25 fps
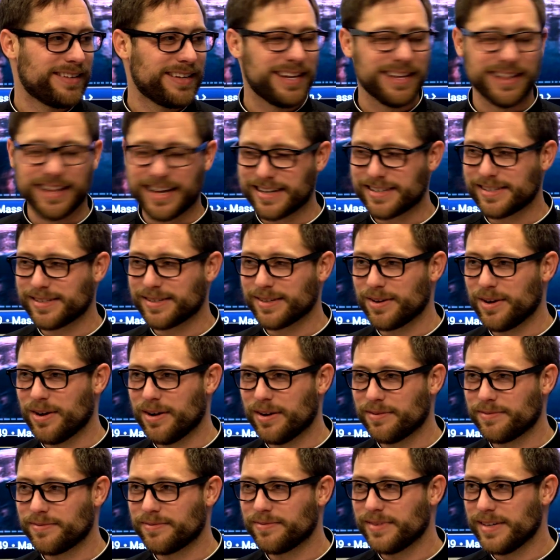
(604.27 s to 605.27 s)
He likes to
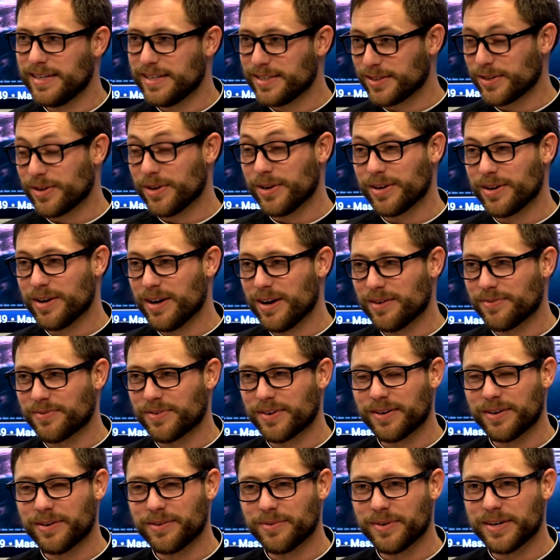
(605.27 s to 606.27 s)
golf. He's a good
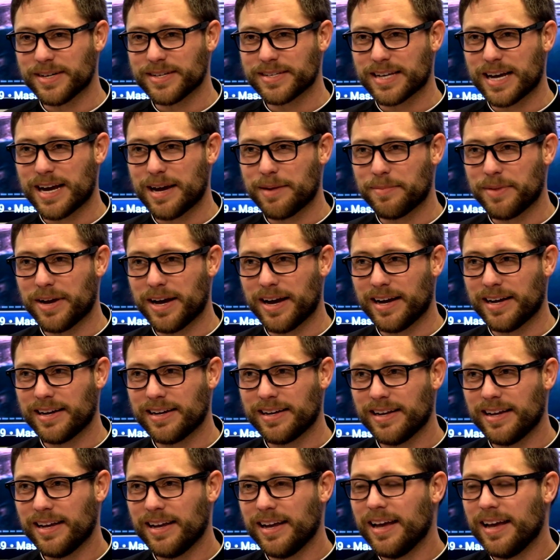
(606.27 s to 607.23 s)
golfer, whereas I am not.